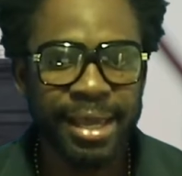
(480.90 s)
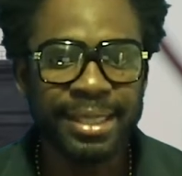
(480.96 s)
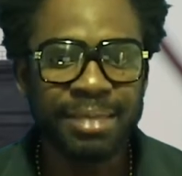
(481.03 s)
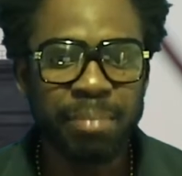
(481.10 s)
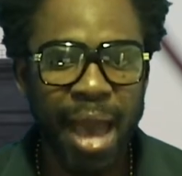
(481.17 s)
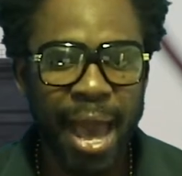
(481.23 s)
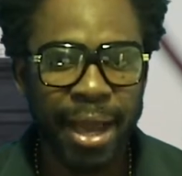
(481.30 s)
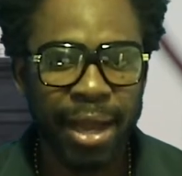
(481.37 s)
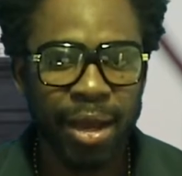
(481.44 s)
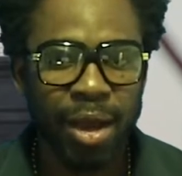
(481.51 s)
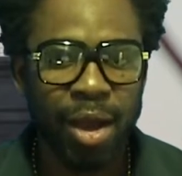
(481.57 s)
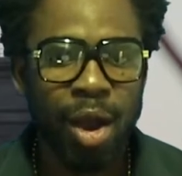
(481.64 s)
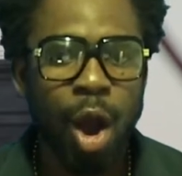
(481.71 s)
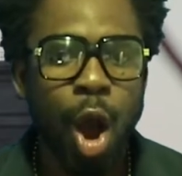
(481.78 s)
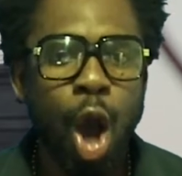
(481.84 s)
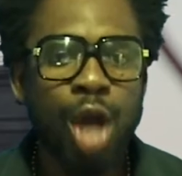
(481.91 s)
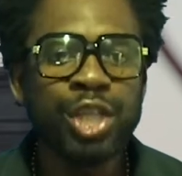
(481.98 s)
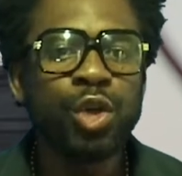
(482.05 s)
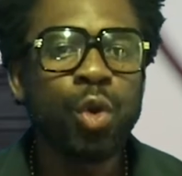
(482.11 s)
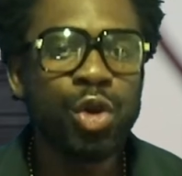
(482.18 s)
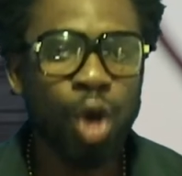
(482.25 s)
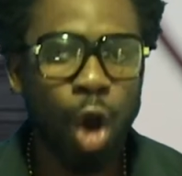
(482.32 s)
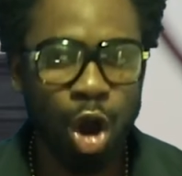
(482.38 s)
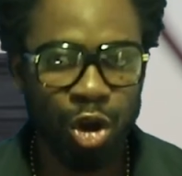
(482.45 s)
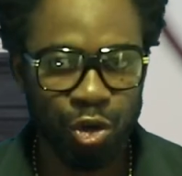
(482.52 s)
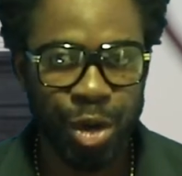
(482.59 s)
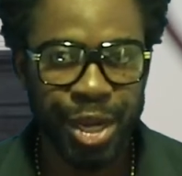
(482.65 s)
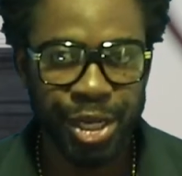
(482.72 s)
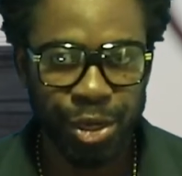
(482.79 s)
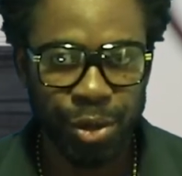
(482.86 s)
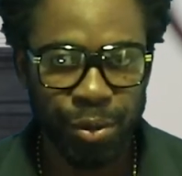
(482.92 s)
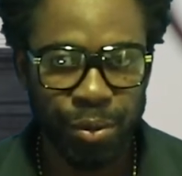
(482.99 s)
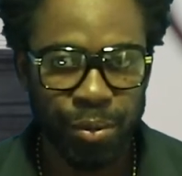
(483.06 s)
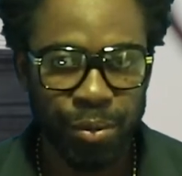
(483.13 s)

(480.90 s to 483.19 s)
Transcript: is back on New York Radio.